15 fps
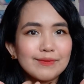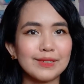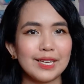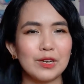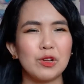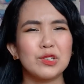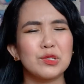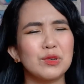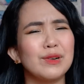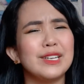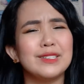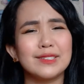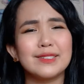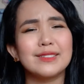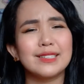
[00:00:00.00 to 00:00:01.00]
And also I
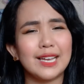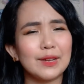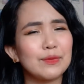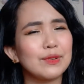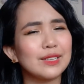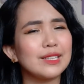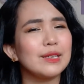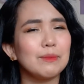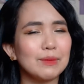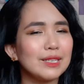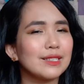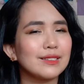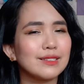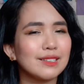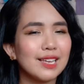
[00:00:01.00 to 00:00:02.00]
really
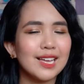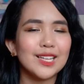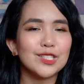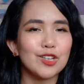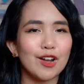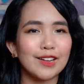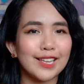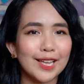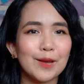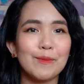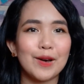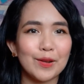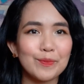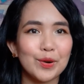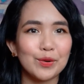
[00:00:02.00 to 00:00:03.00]
miss talking
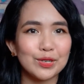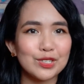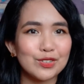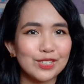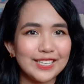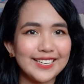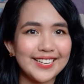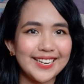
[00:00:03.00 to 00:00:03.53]
about poetry,